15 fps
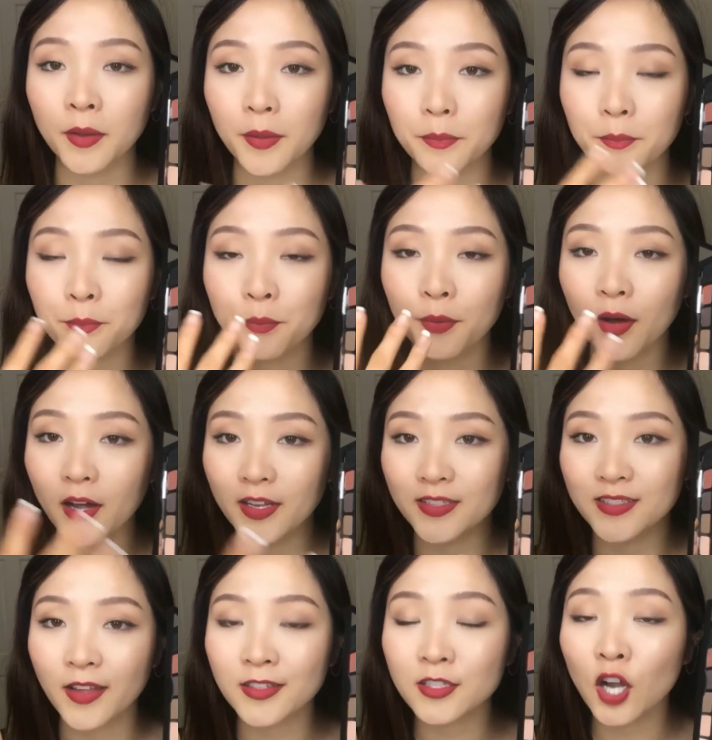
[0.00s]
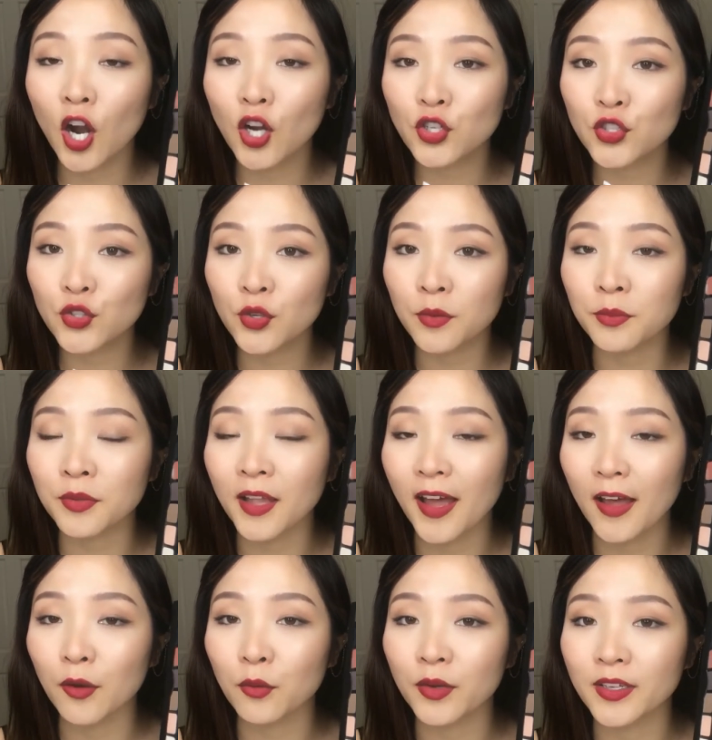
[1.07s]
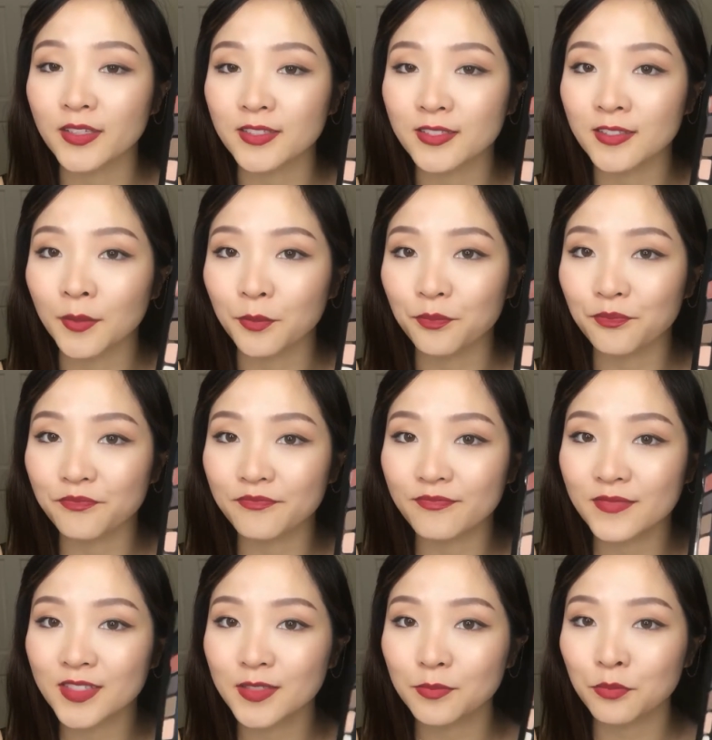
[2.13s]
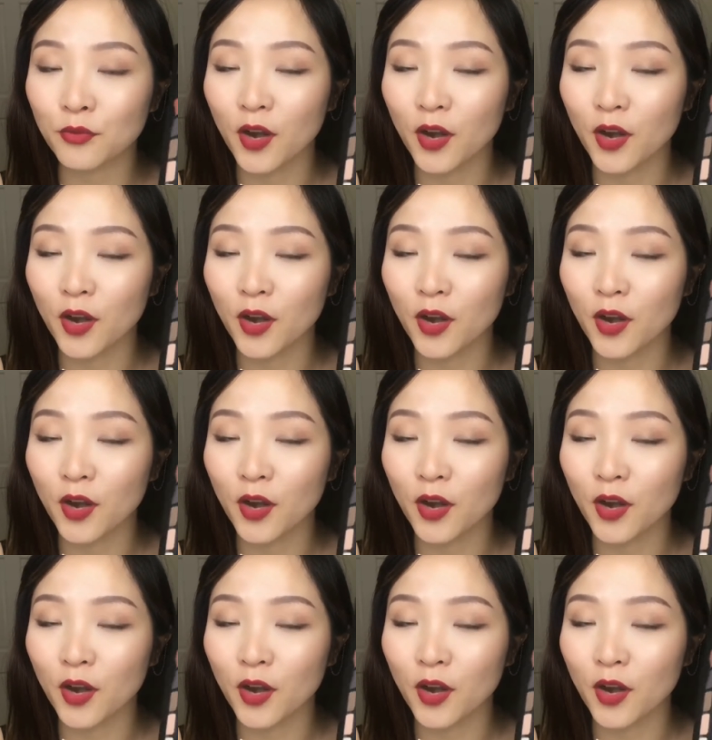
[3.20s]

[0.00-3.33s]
but it's hard to apply with the